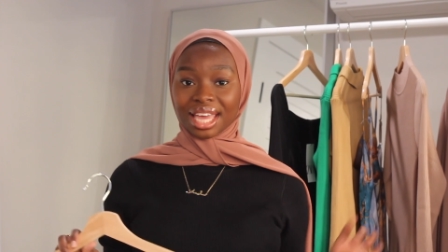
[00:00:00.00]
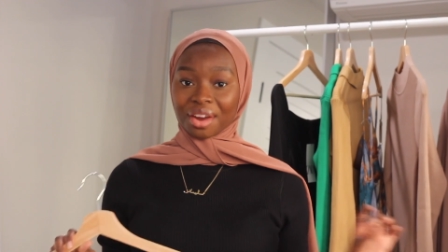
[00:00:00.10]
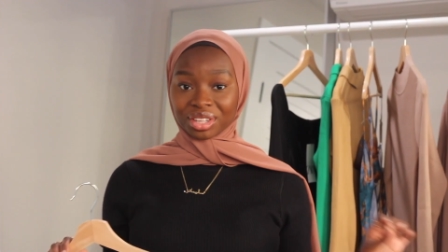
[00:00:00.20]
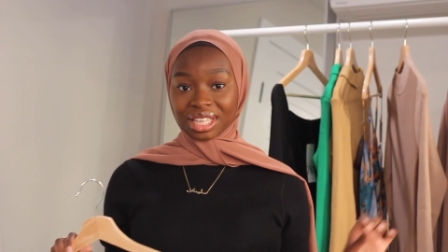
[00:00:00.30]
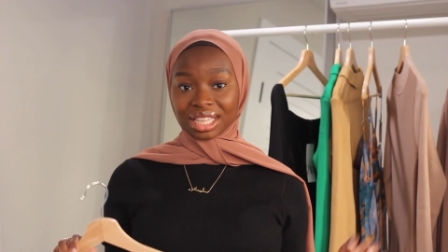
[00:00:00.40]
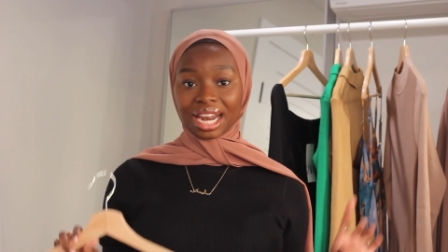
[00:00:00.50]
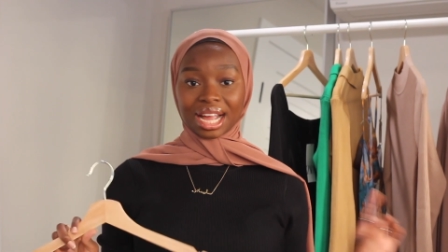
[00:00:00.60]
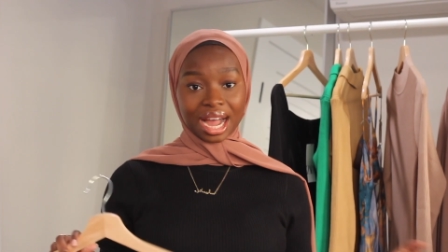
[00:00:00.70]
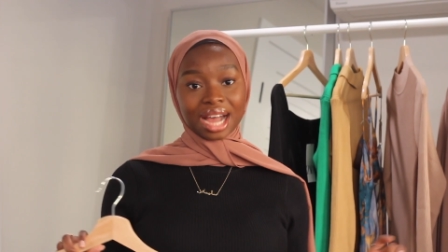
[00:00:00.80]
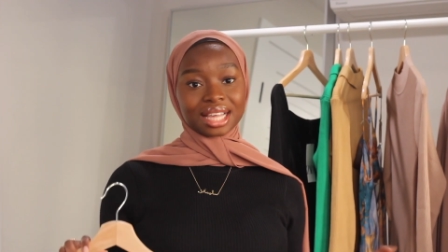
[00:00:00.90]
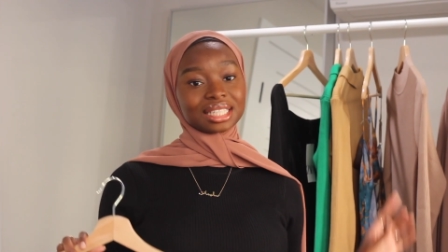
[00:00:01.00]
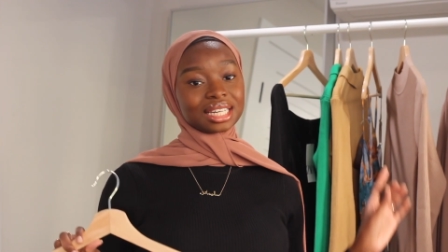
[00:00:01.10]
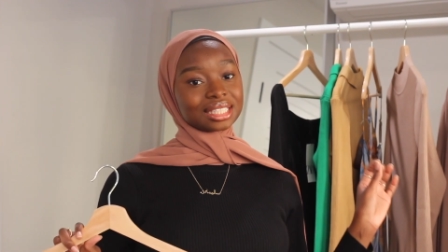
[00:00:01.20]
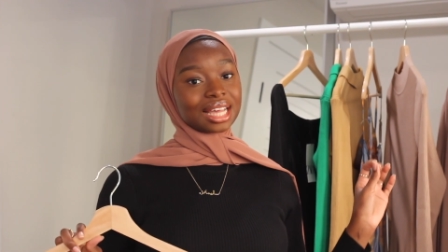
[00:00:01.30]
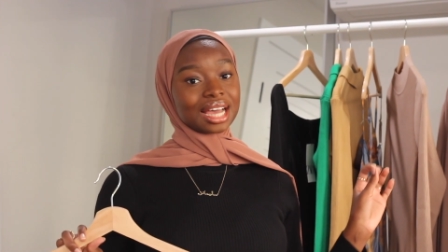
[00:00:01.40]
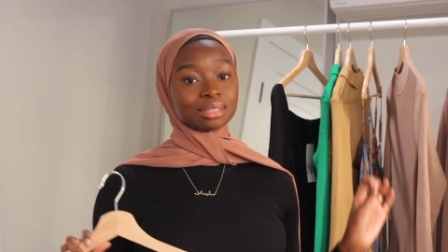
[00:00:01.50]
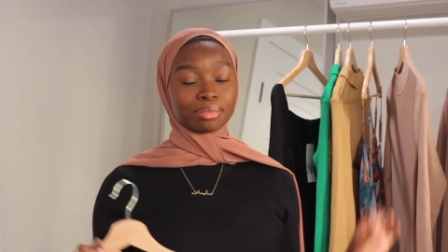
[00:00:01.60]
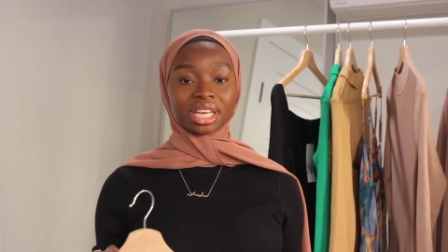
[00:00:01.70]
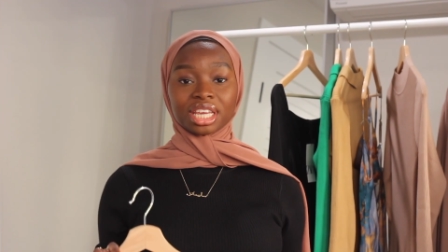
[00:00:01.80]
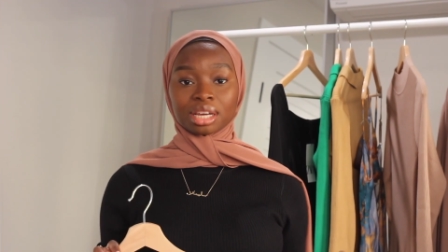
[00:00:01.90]
everything that I got is in the size
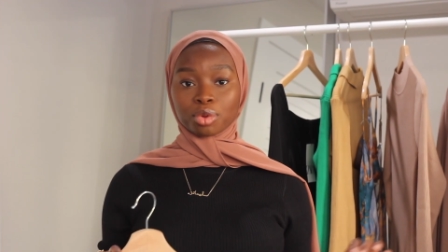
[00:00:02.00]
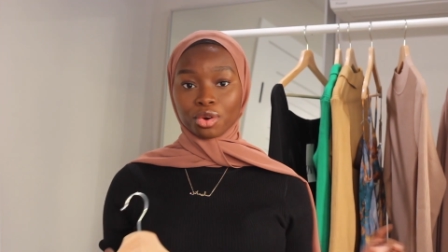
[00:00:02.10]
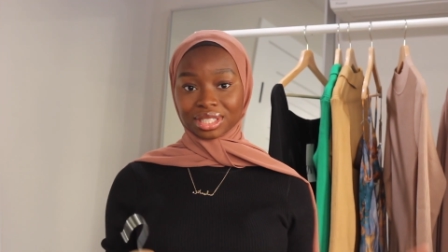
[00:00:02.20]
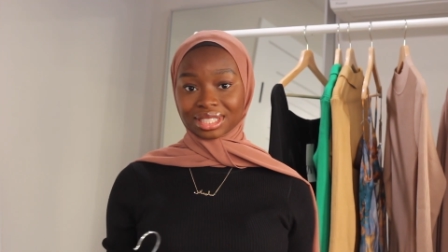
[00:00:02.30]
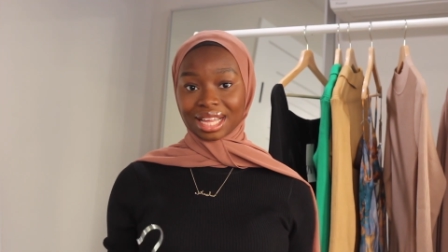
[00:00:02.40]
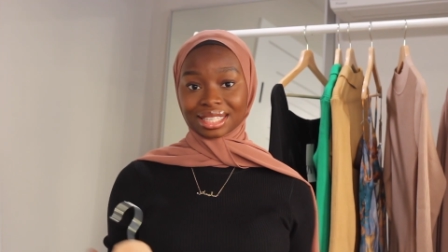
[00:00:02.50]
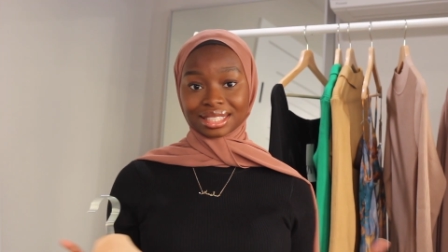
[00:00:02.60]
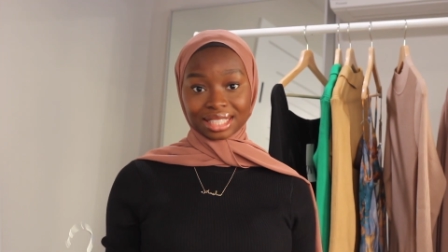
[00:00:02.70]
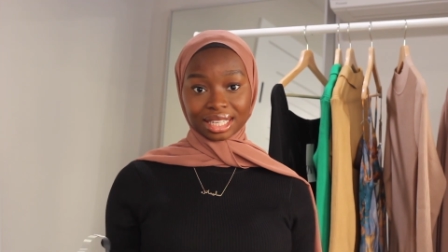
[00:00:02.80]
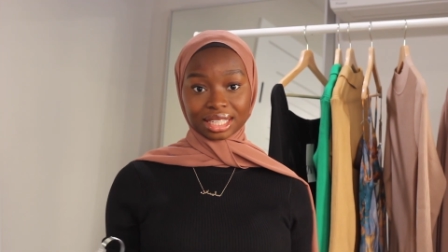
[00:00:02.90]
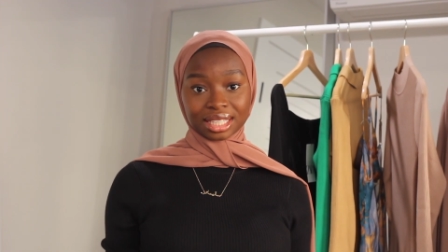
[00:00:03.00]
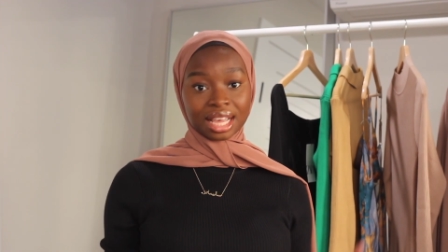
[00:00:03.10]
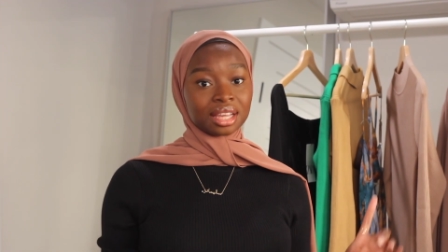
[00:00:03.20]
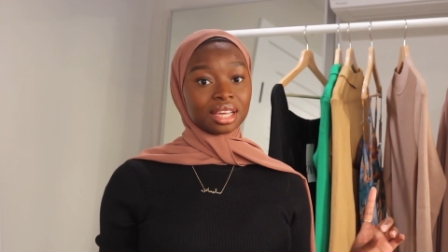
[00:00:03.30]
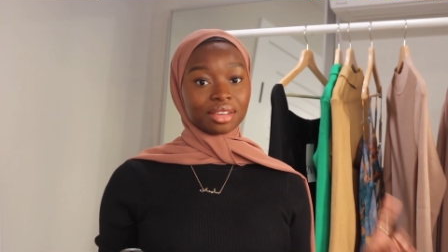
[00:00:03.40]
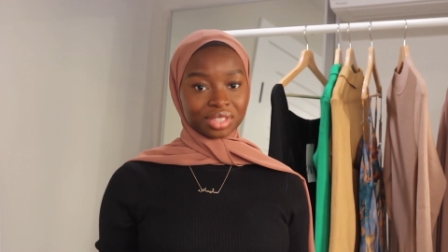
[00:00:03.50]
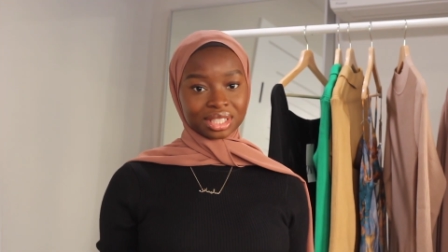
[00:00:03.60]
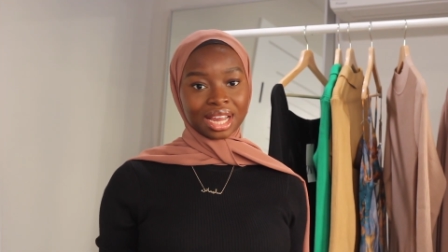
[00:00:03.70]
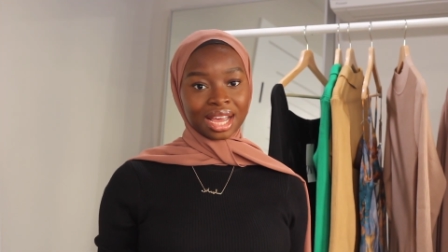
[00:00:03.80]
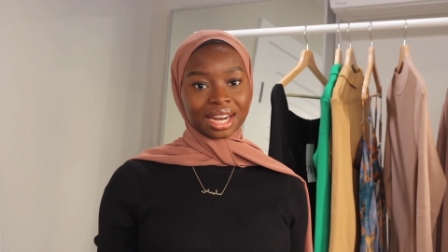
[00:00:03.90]
medium or a size six. If it's
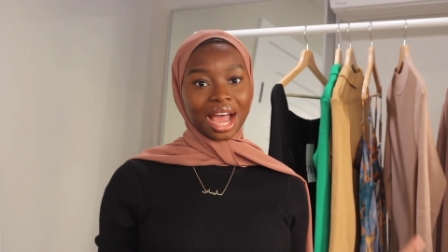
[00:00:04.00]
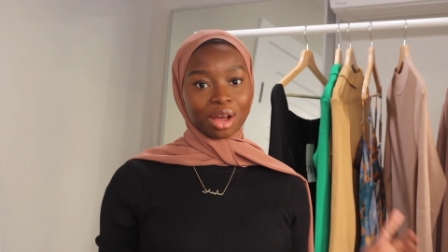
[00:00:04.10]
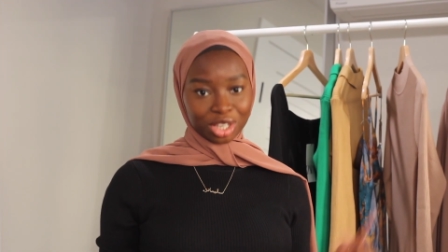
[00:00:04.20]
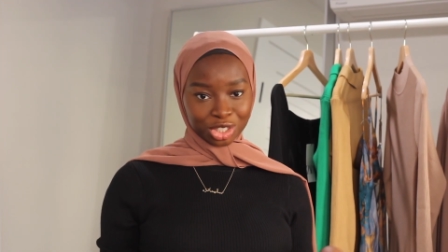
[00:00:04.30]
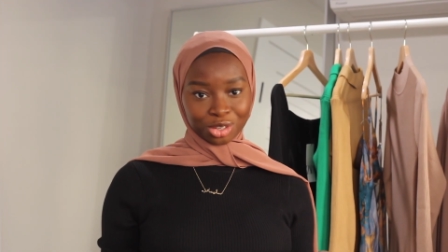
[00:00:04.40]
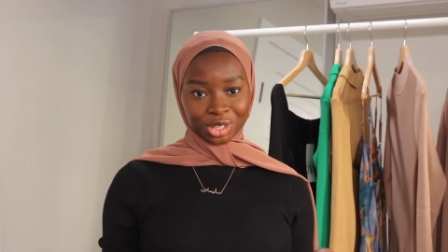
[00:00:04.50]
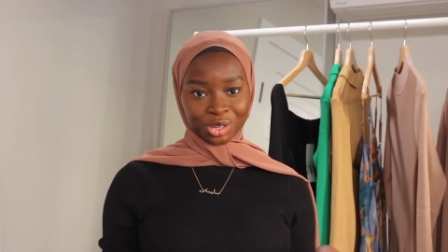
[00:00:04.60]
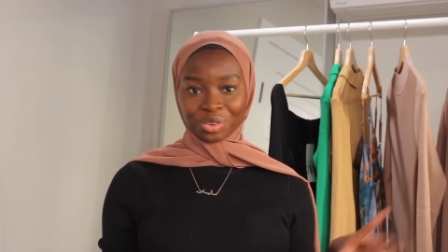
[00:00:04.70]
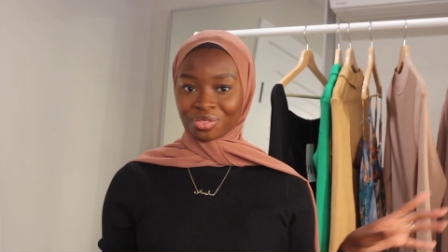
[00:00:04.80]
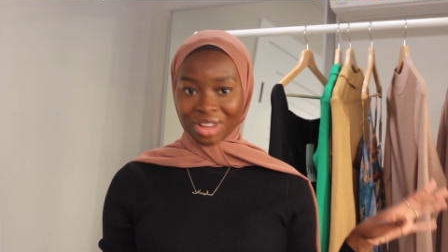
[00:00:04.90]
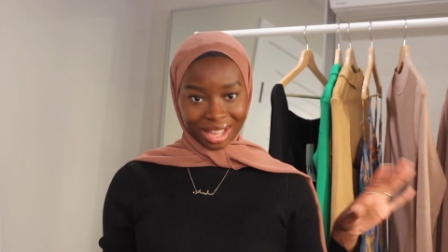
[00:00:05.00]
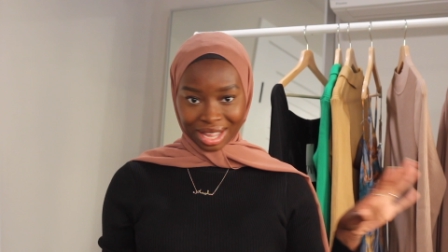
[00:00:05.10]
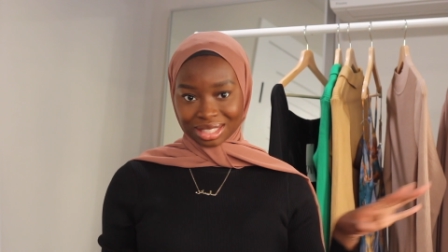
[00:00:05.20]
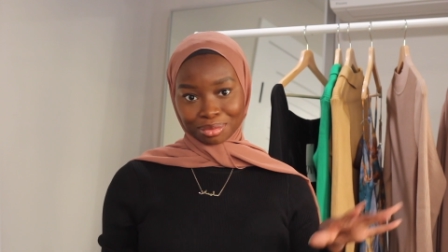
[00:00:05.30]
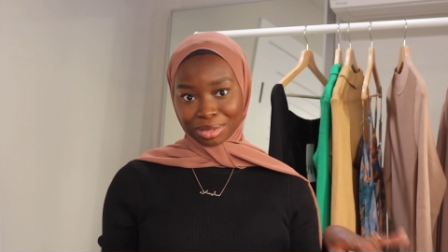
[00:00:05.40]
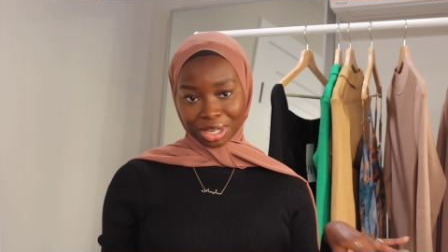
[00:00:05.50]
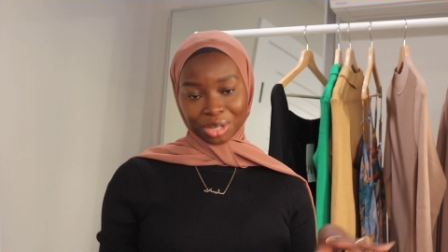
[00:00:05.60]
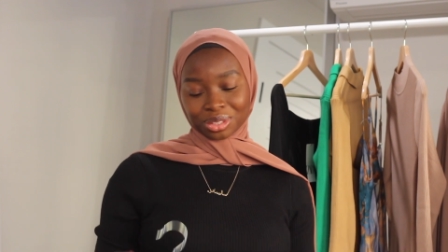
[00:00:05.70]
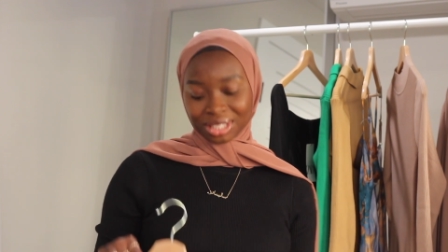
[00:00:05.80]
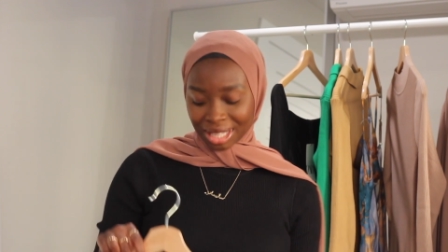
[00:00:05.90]
not, I'll let y'all know if I got something else.